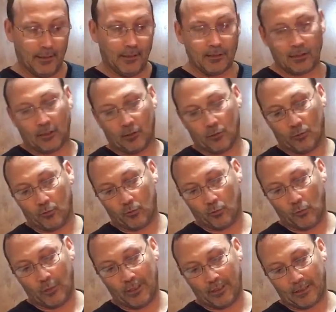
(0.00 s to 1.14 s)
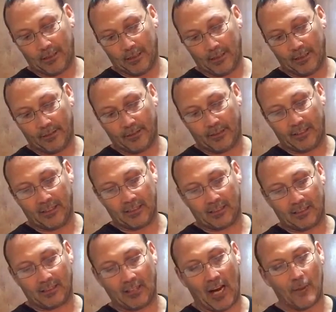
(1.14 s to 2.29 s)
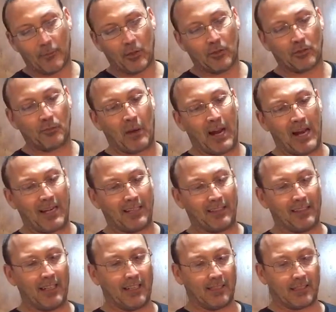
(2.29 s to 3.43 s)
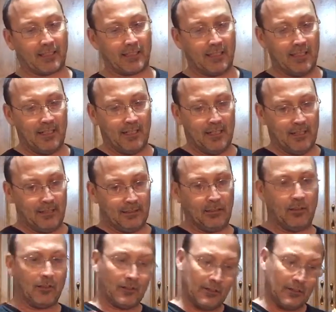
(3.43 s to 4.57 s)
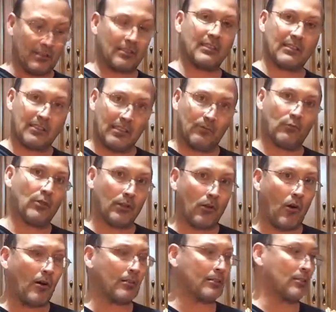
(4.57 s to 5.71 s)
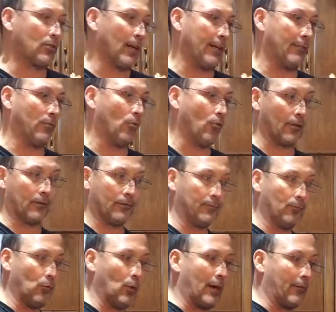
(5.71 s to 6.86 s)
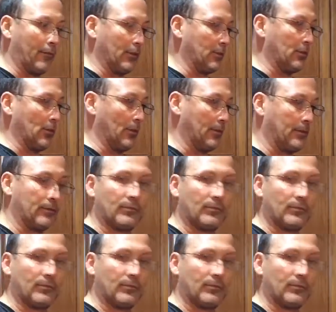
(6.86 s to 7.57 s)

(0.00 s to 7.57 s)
So when the time goes by in this, it's getting really concentrated, or whatever it's doing.